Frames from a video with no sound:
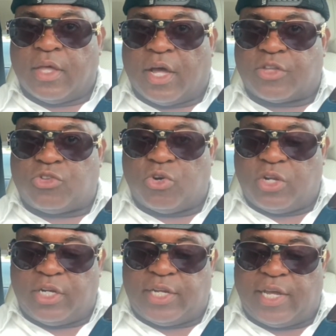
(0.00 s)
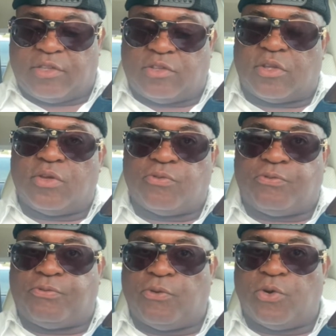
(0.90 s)
a total debt
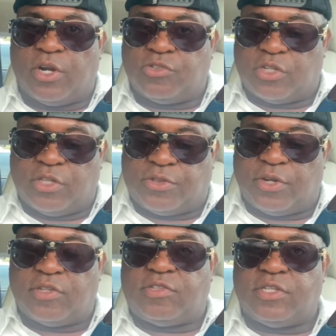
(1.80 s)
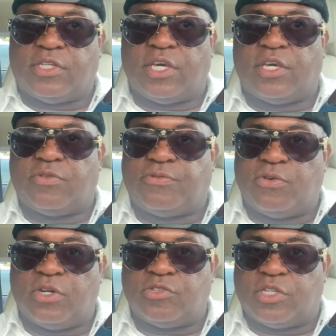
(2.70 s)
413k,
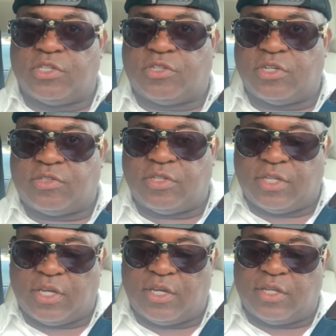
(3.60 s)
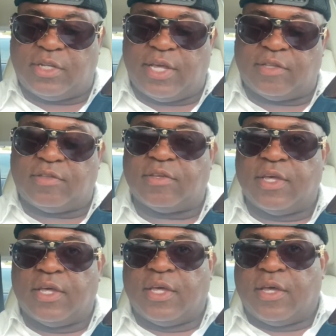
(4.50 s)
413k in debt,
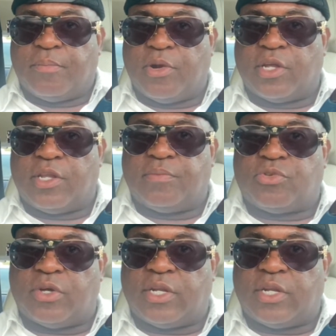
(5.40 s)
bringing them to a